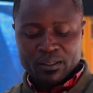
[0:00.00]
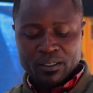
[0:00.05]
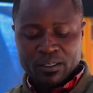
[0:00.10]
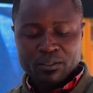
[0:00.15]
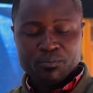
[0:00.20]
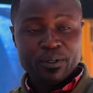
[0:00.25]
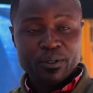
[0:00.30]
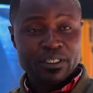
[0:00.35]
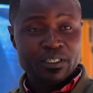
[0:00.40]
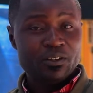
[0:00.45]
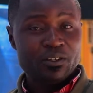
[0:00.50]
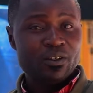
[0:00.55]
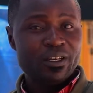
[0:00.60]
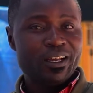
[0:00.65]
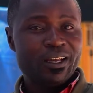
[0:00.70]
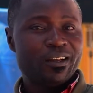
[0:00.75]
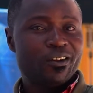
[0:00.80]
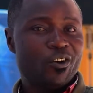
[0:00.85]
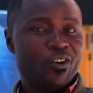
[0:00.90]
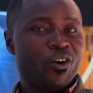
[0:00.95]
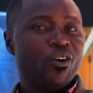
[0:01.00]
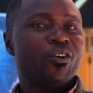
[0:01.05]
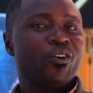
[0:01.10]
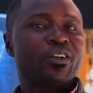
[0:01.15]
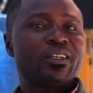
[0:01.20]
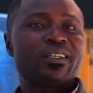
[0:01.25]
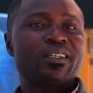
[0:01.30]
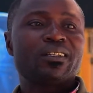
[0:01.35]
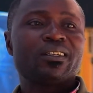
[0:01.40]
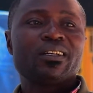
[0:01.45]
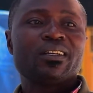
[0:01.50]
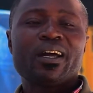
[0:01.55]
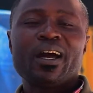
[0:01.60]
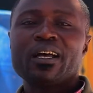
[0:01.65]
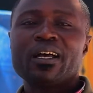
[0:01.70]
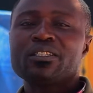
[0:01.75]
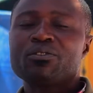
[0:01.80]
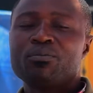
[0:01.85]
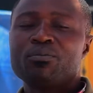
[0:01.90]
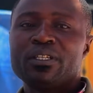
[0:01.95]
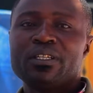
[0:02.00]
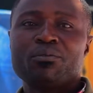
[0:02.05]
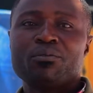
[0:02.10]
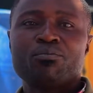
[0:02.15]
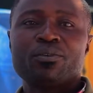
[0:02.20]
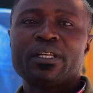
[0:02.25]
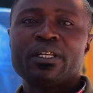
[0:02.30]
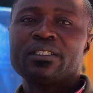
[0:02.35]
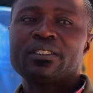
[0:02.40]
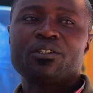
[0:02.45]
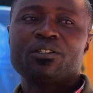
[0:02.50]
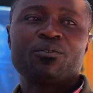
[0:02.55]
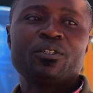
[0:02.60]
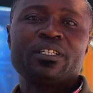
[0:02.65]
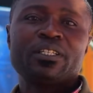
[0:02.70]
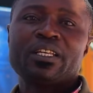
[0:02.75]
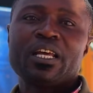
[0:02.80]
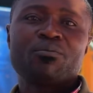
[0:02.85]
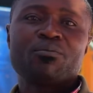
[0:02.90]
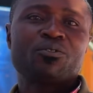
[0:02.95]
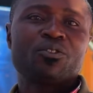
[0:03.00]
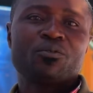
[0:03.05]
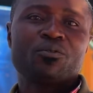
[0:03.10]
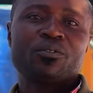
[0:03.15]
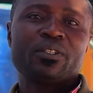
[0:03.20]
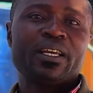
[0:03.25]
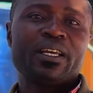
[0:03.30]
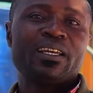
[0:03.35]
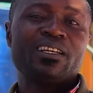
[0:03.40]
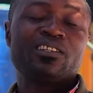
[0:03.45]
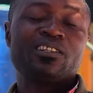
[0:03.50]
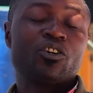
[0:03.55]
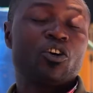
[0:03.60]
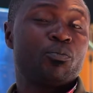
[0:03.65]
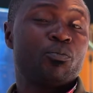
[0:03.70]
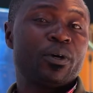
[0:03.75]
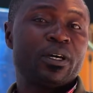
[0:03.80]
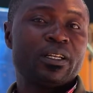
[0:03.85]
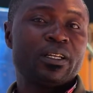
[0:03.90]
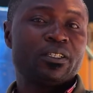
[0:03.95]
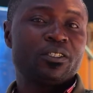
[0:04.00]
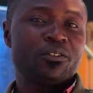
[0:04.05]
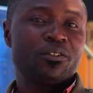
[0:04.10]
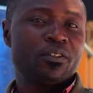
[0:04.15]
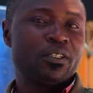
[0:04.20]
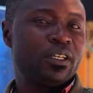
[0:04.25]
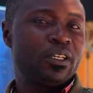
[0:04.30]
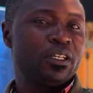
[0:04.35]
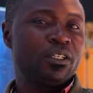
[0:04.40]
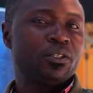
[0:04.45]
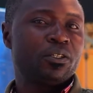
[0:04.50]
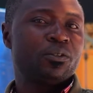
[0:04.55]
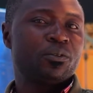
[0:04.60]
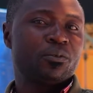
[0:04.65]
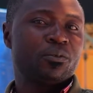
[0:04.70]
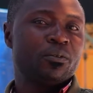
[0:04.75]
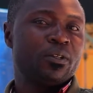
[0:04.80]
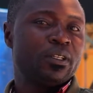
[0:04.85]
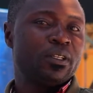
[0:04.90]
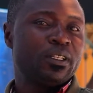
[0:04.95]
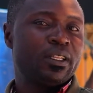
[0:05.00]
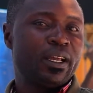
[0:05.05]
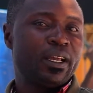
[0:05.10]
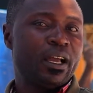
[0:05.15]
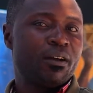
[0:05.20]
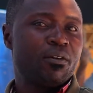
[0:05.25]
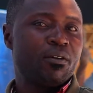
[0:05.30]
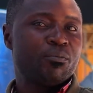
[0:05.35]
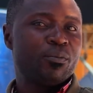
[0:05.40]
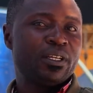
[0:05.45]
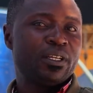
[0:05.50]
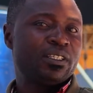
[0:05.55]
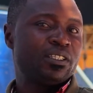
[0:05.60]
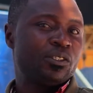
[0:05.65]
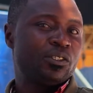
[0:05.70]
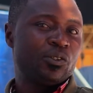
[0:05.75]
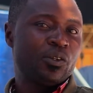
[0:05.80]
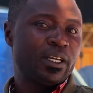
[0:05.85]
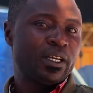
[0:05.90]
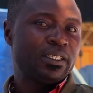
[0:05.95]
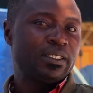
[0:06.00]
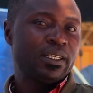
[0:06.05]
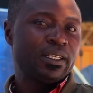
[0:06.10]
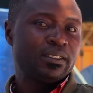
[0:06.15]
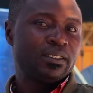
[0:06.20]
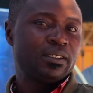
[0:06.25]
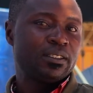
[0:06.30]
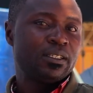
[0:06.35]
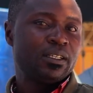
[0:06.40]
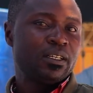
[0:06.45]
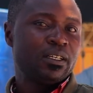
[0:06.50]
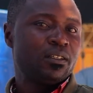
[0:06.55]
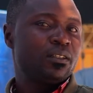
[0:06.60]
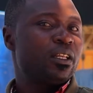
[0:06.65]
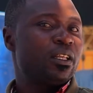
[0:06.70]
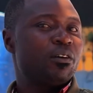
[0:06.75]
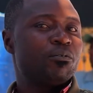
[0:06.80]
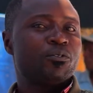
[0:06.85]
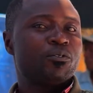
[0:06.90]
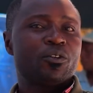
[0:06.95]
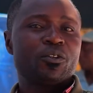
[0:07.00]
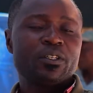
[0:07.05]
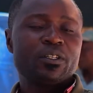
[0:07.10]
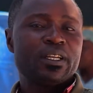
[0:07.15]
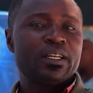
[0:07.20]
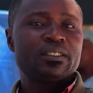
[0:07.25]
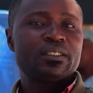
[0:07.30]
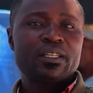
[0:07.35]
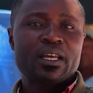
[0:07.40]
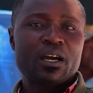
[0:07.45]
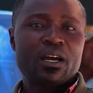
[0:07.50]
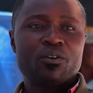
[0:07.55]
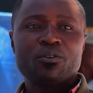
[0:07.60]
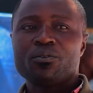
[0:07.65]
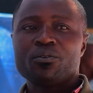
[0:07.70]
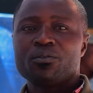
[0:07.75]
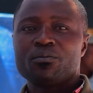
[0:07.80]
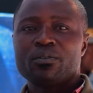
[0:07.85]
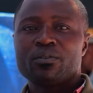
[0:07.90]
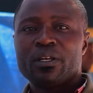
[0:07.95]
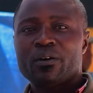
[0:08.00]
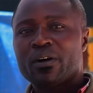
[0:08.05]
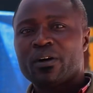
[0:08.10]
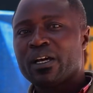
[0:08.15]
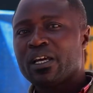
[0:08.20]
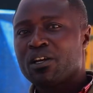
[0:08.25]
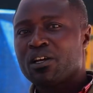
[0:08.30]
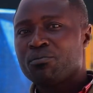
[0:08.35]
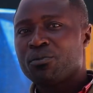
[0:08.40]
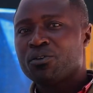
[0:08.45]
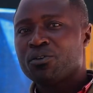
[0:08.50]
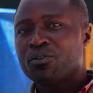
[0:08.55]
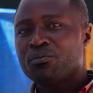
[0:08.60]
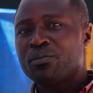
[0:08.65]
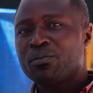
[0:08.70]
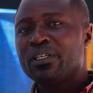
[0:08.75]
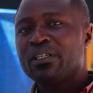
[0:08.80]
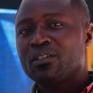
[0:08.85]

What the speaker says: This particular cohort has been impressive in terms of their incorporation into the government structures. They have told us how they were able to be